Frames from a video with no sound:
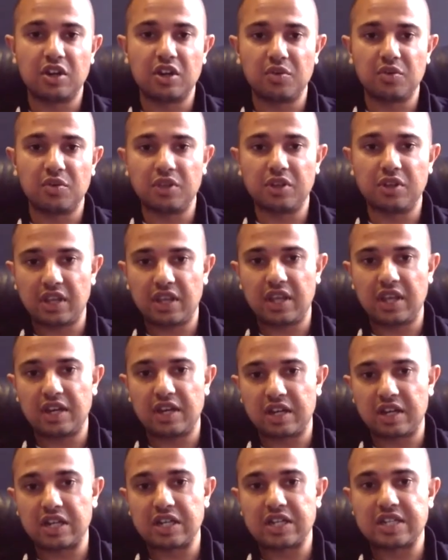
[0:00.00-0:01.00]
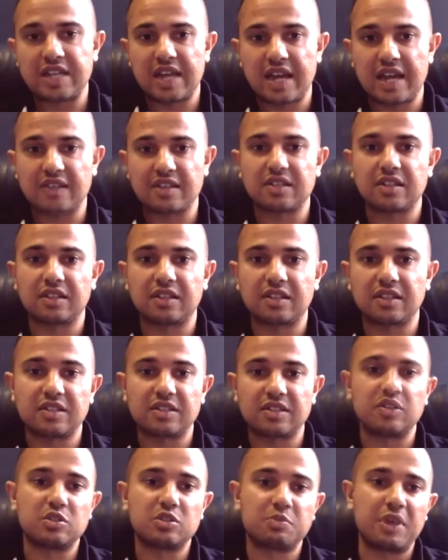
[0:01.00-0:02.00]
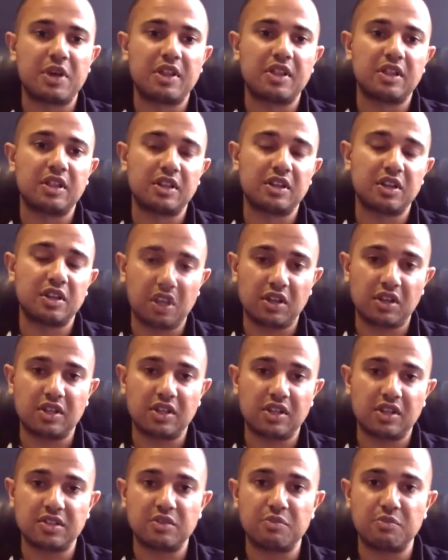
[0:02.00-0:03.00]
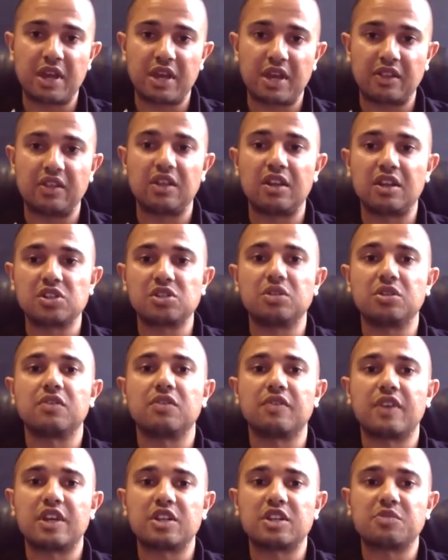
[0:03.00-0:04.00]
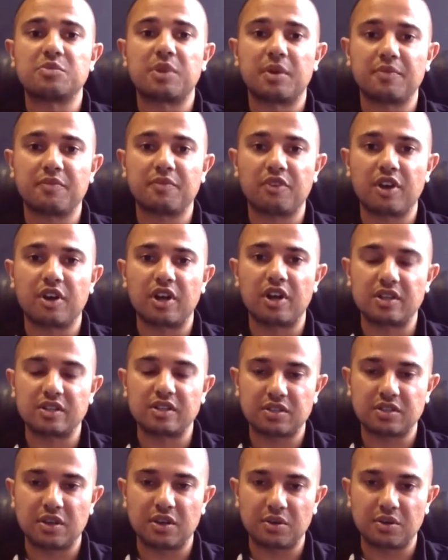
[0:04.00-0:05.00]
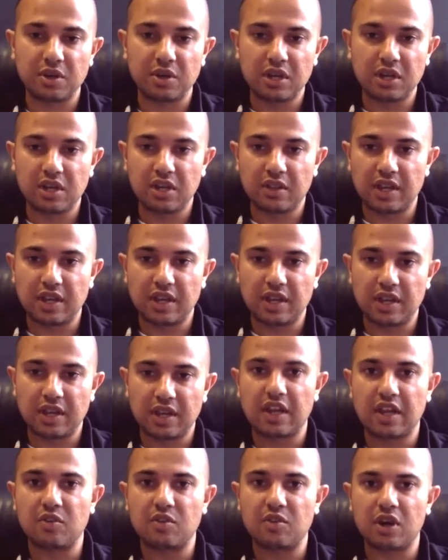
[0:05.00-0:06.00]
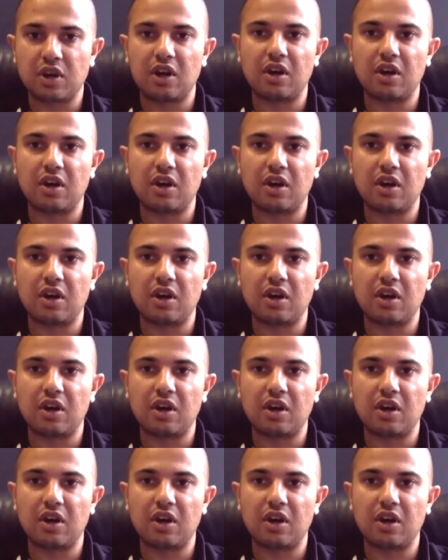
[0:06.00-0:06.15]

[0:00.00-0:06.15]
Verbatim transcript: you don't really get a good test unless you spend unless you make the initial investment up front. So that's kind of